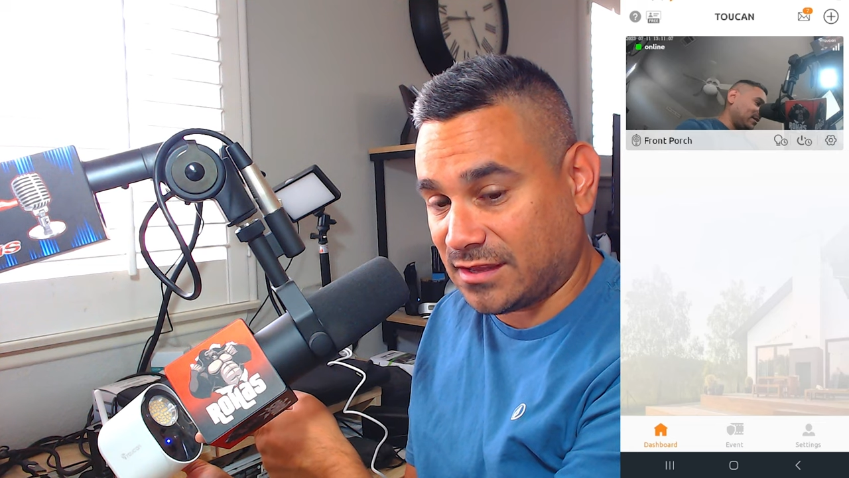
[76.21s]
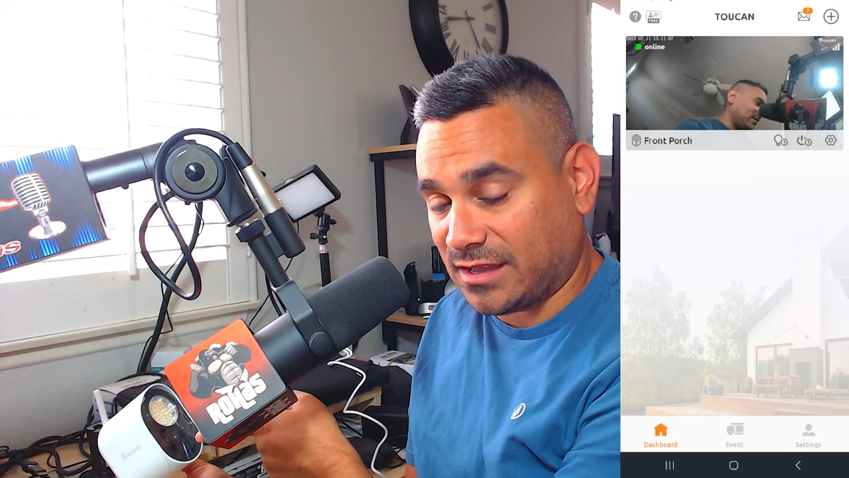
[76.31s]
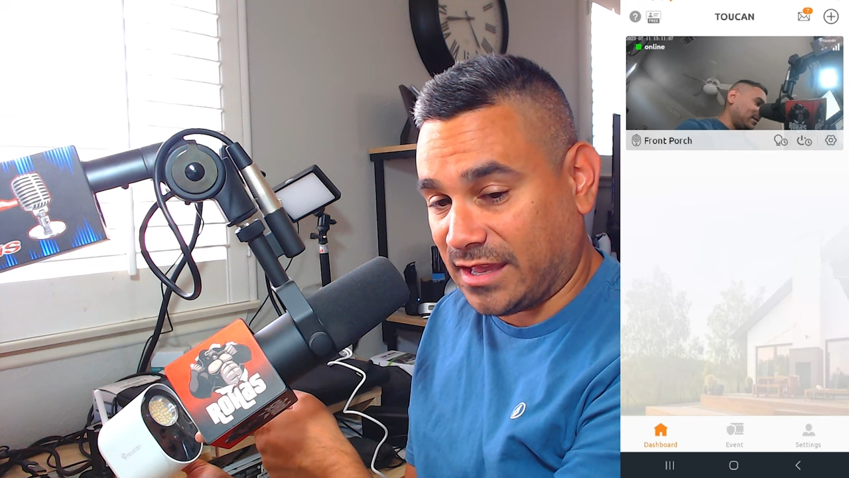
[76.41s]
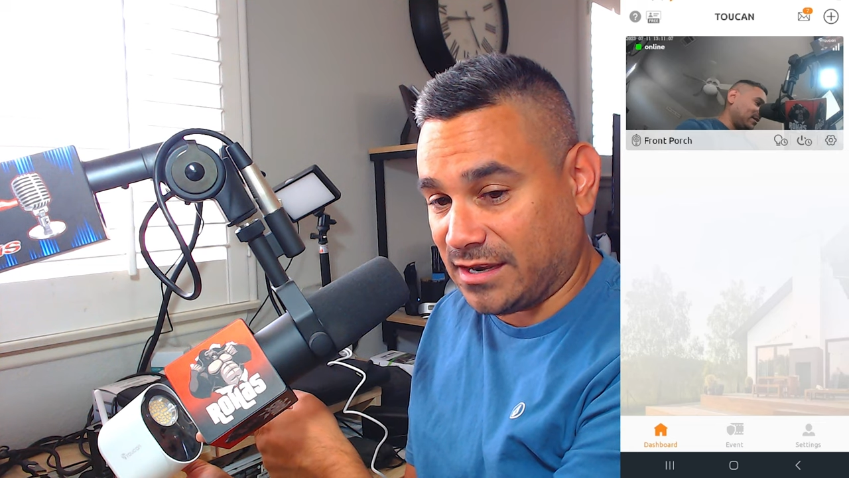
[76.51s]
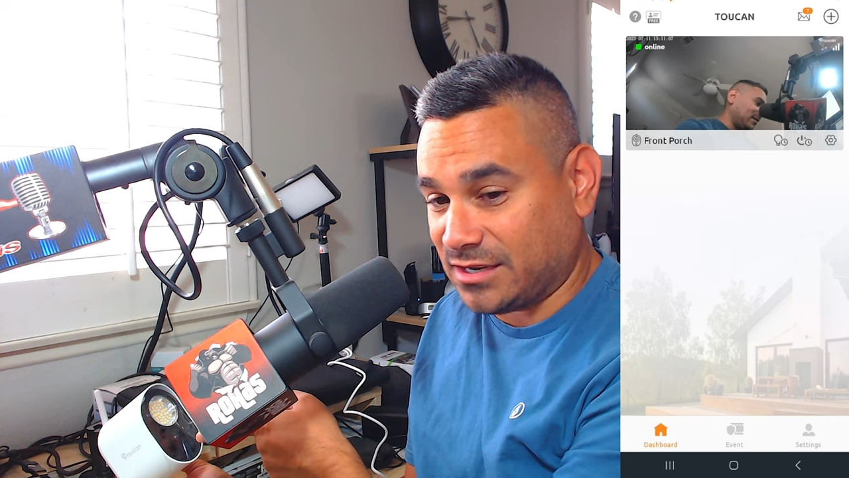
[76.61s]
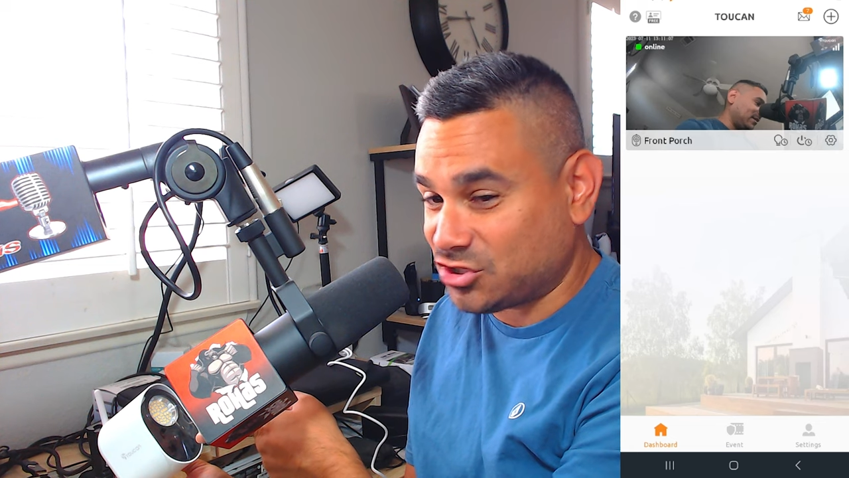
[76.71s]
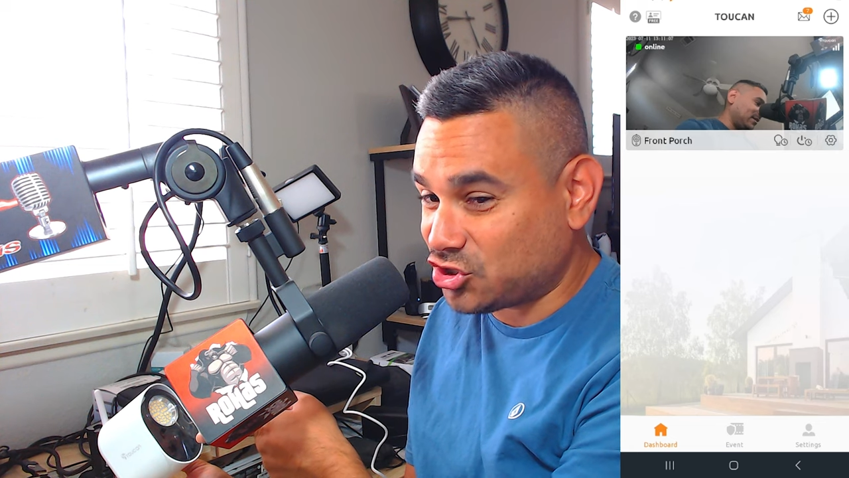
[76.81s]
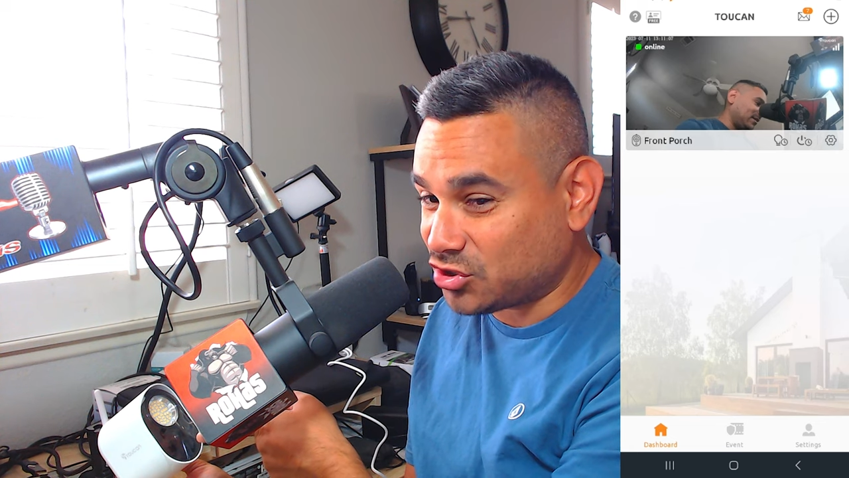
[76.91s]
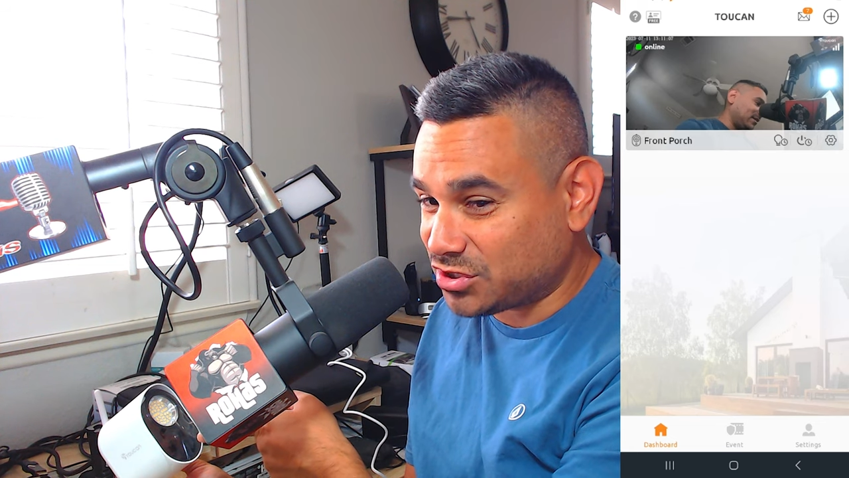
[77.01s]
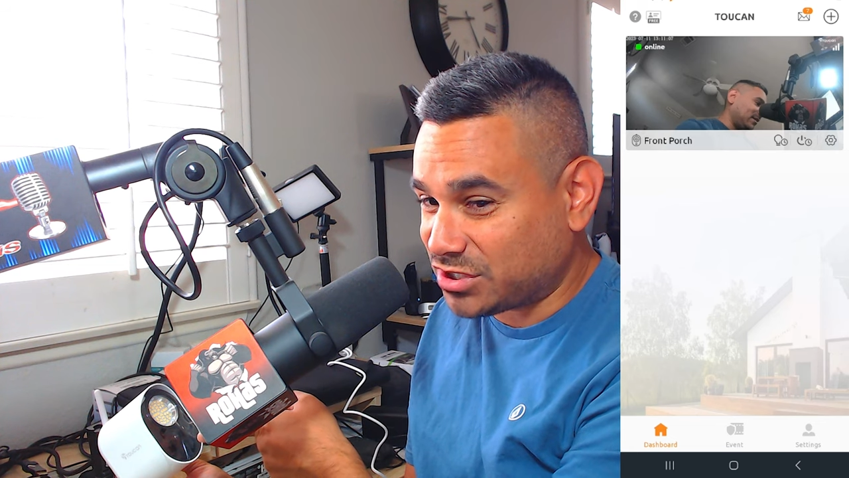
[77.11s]
and it
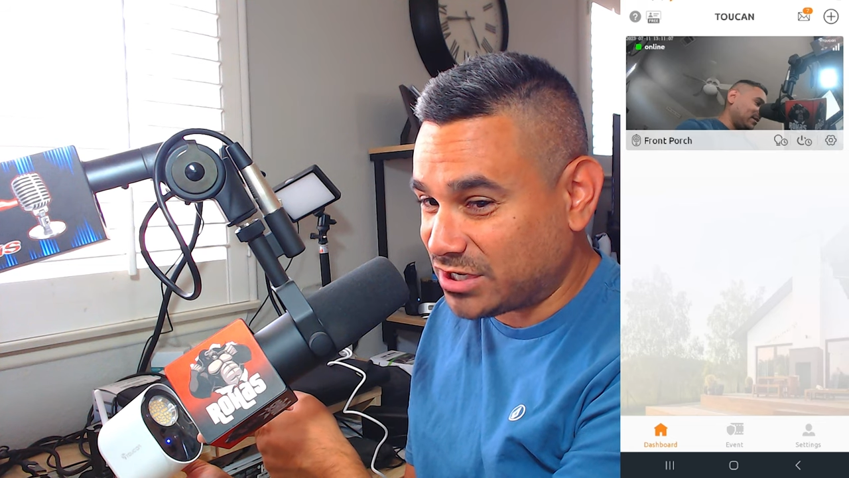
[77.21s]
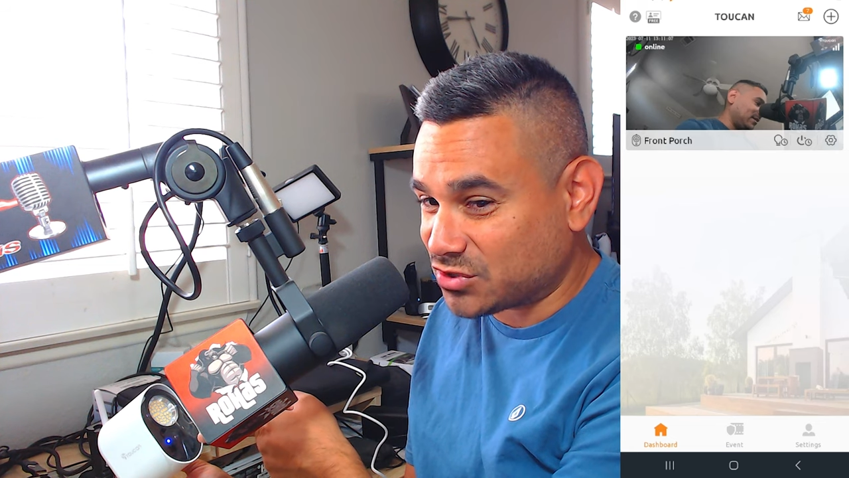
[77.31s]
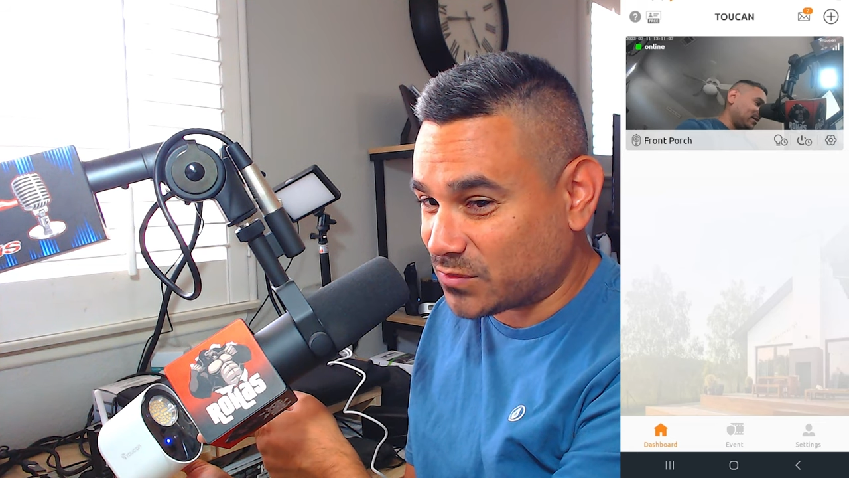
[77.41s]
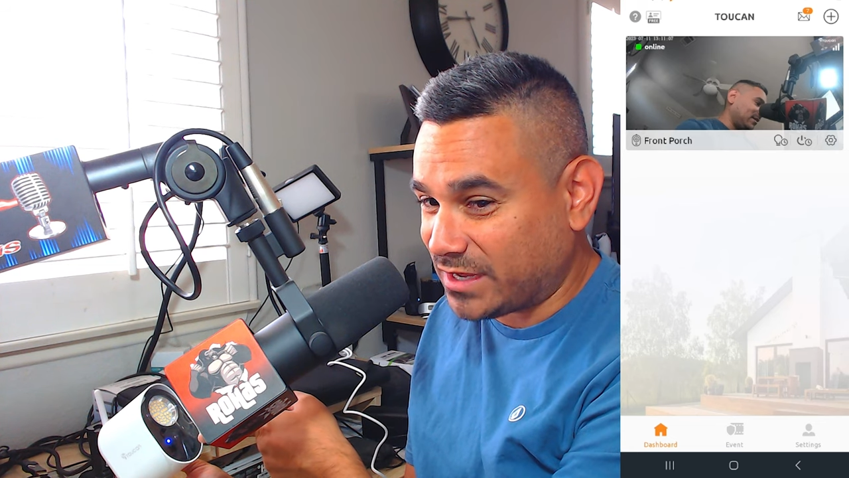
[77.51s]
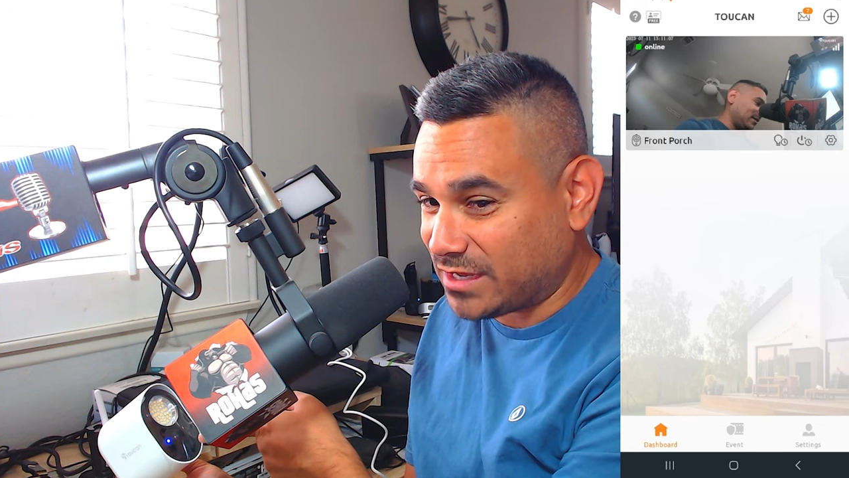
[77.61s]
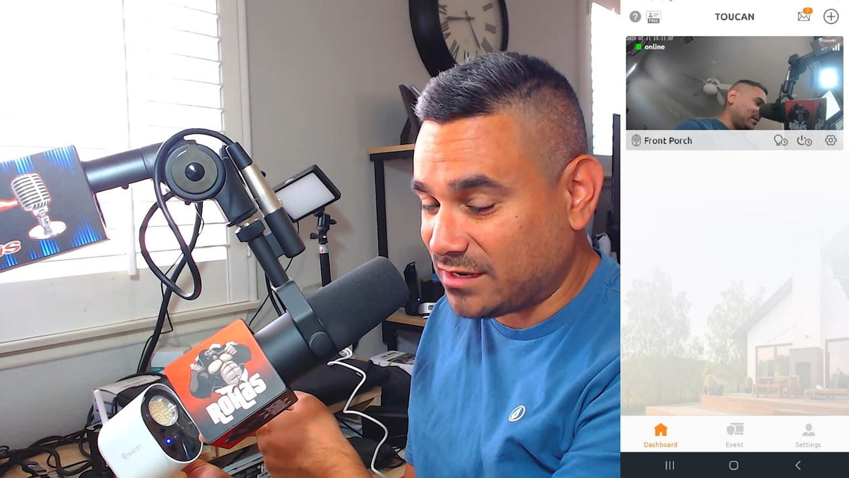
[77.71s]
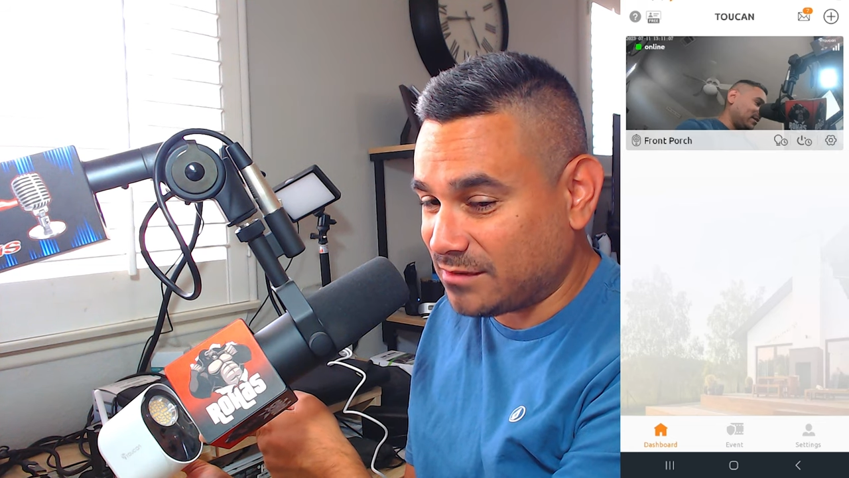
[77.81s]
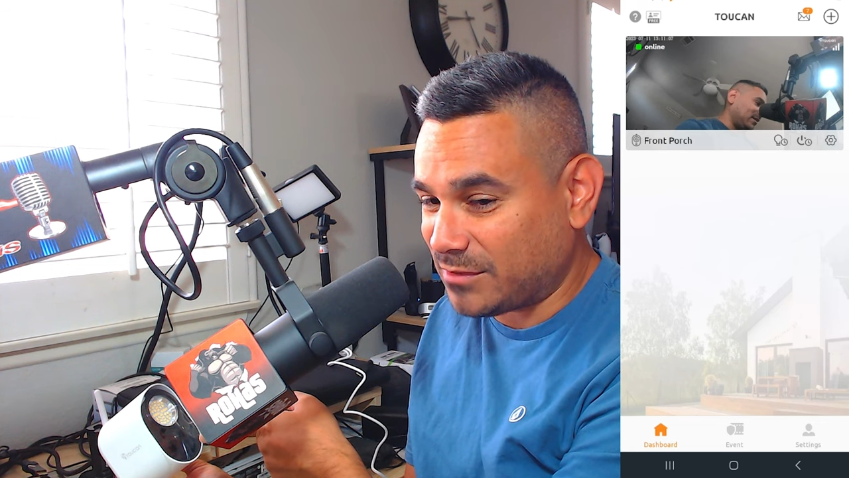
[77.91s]
should change red,